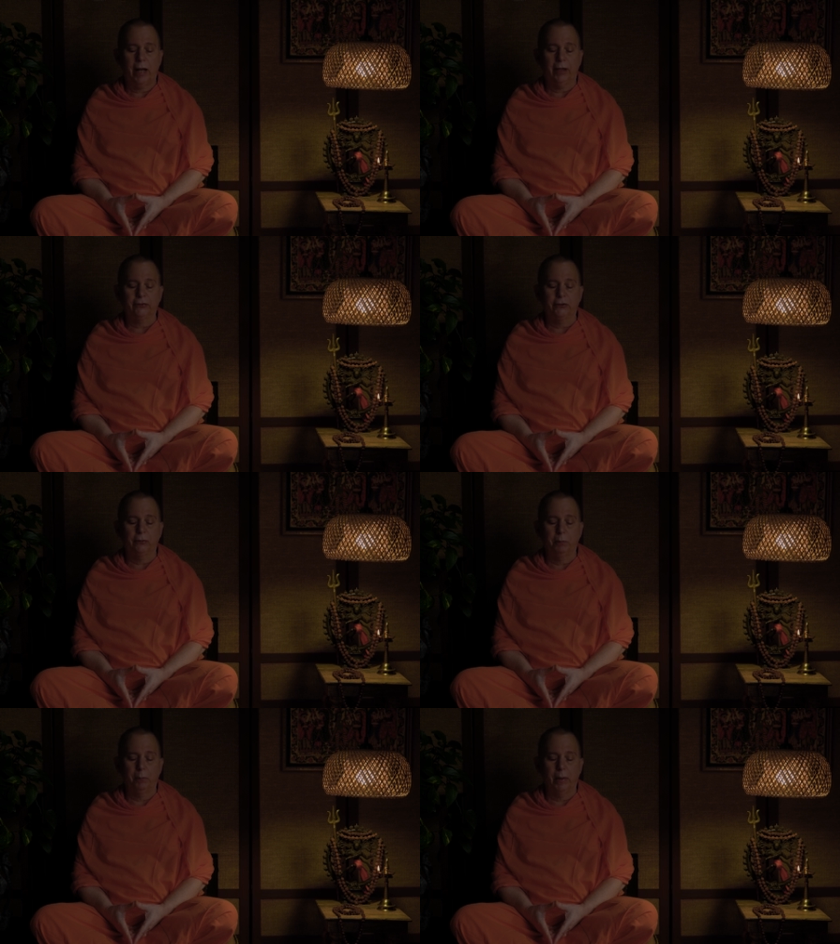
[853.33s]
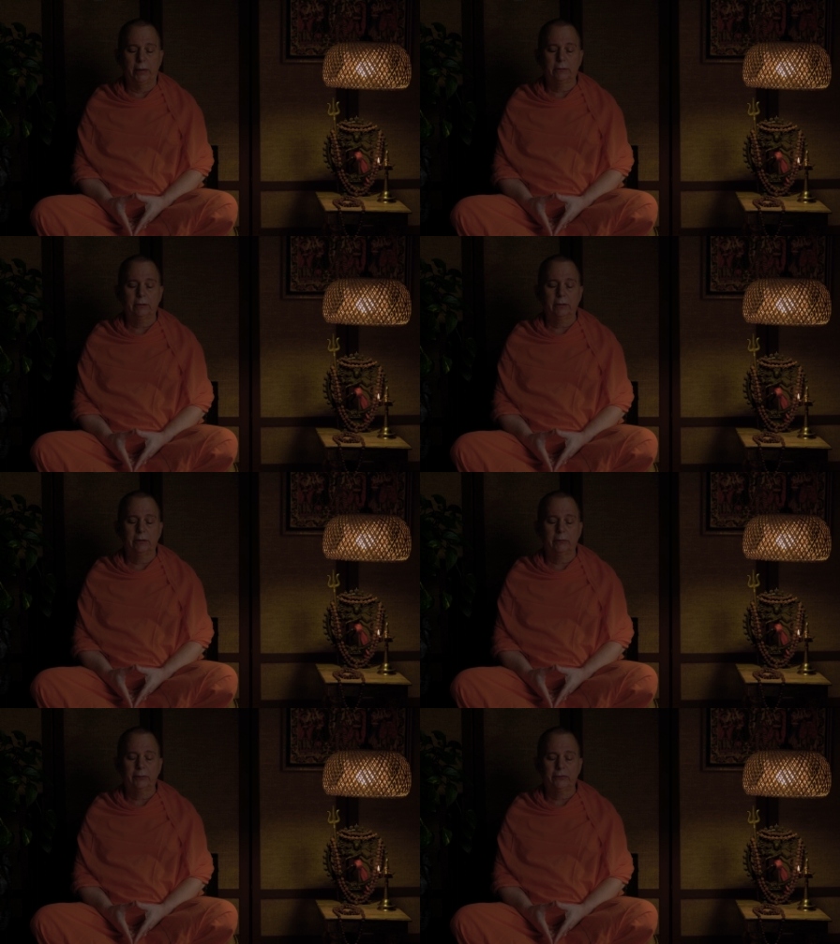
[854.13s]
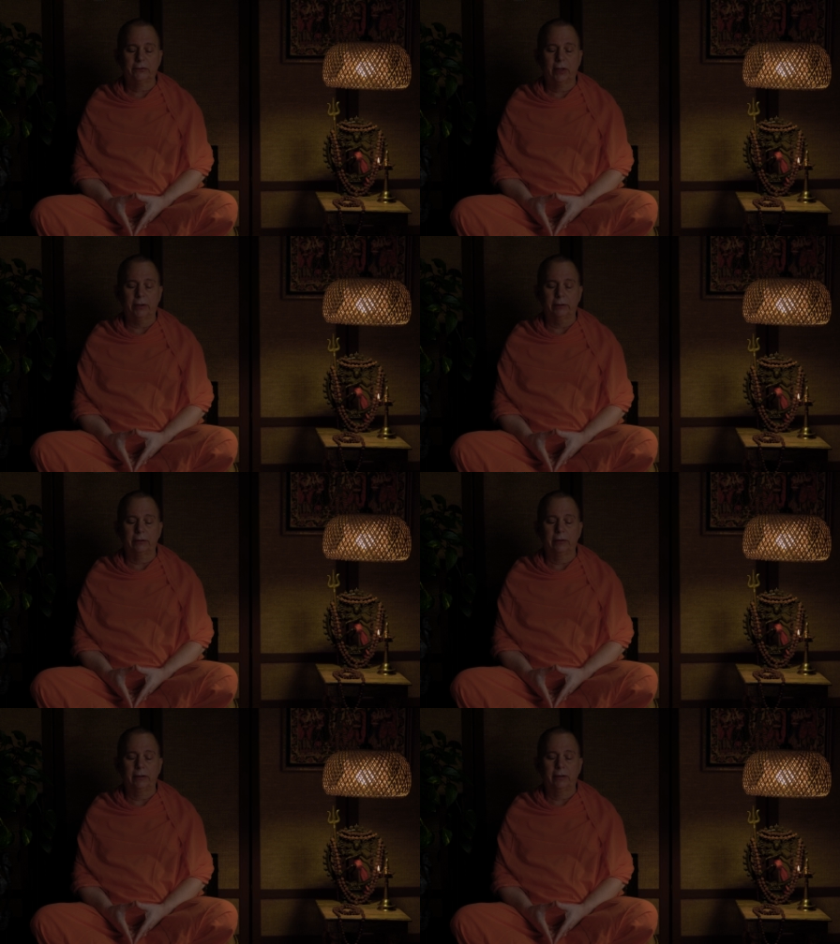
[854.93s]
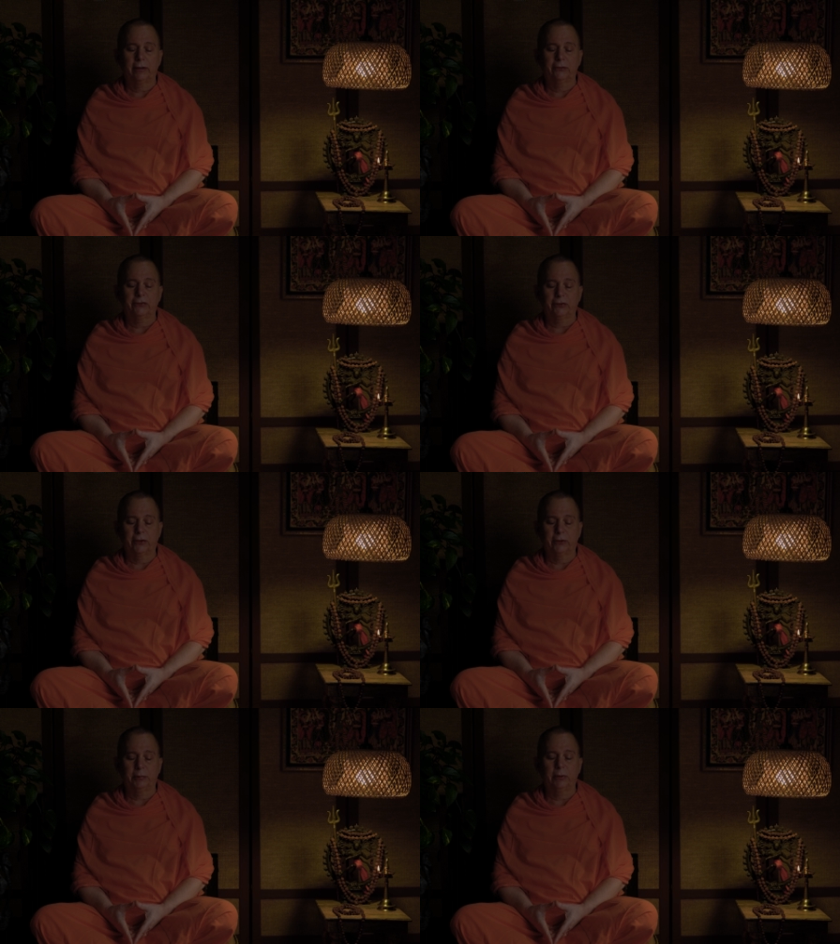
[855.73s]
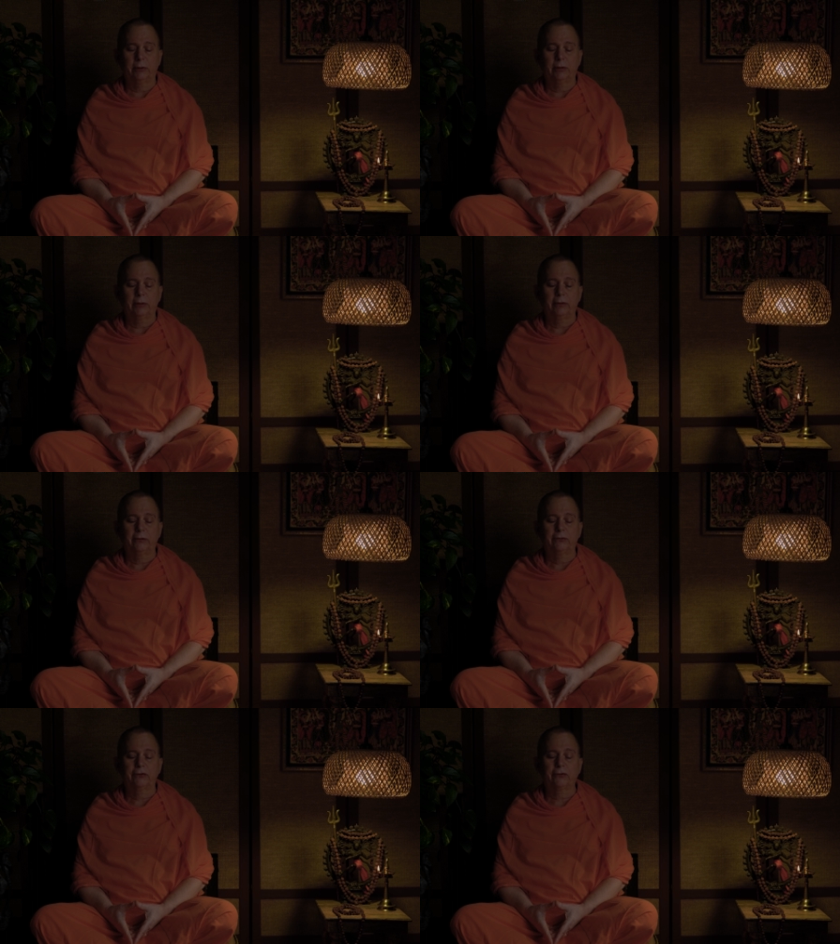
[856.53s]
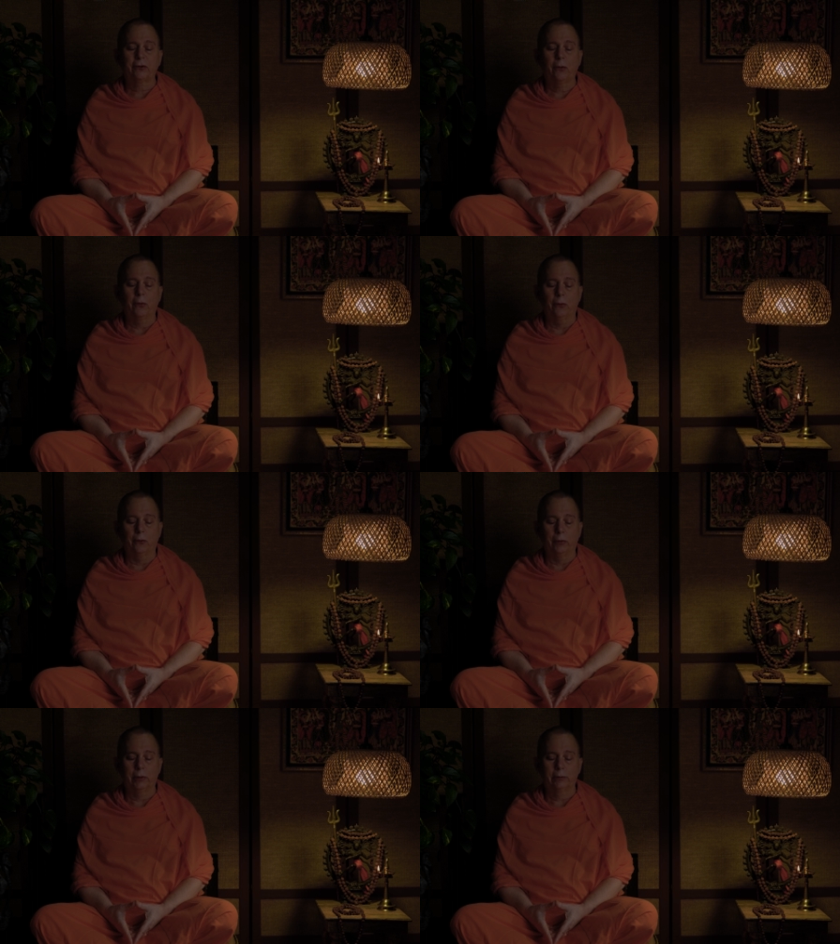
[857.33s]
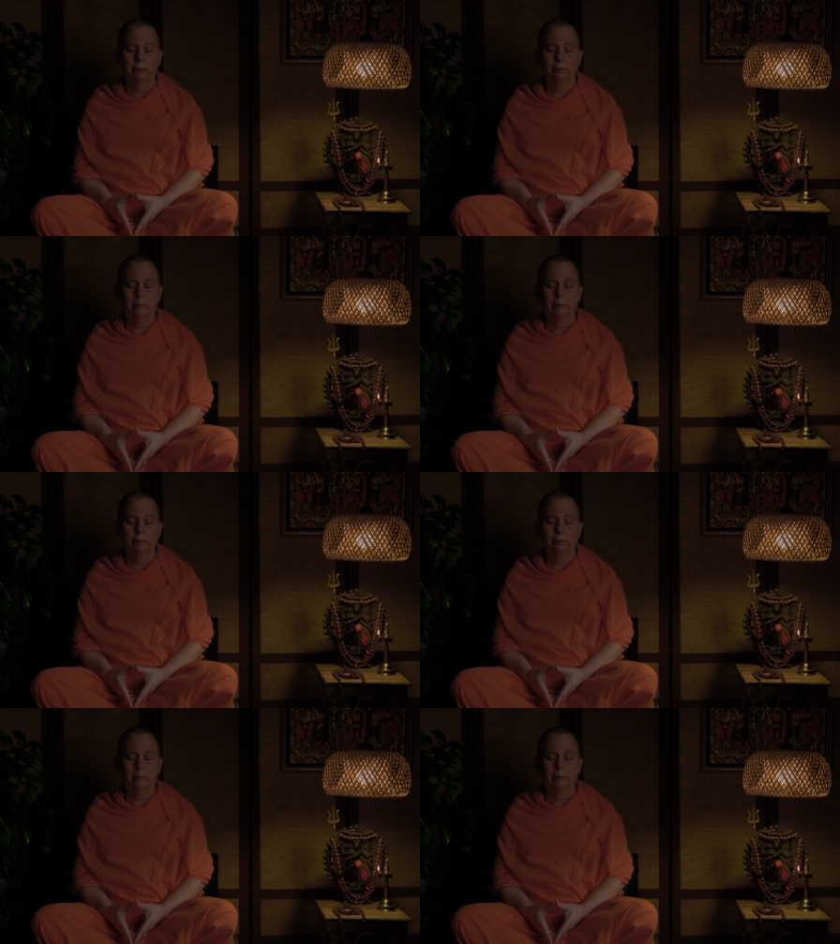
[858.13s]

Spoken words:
as you mentally recite the syllable SO.